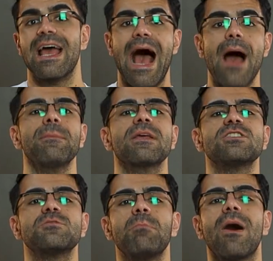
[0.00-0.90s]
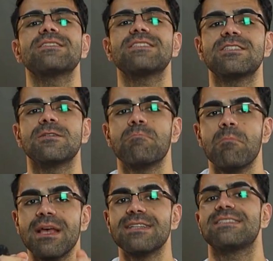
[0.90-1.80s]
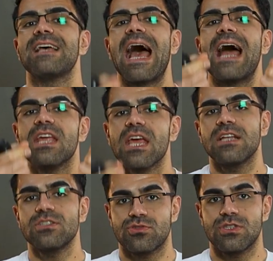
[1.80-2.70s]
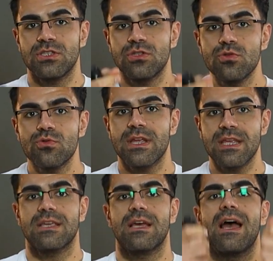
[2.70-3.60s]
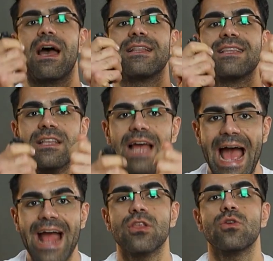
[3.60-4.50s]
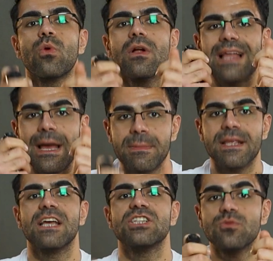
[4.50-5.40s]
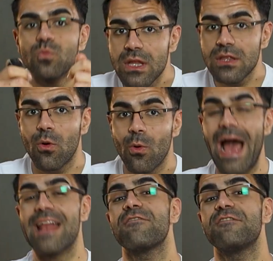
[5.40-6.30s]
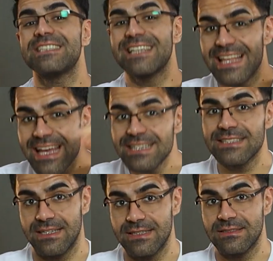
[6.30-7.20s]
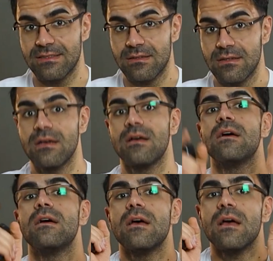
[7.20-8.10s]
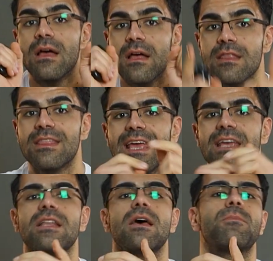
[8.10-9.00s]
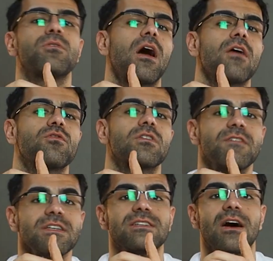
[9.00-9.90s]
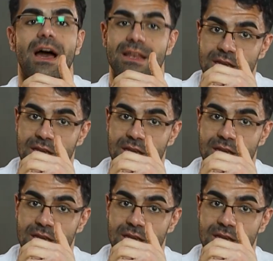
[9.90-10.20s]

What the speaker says: Applicants must submit an entry during the annual application window, and if selected, they can apply for the visa and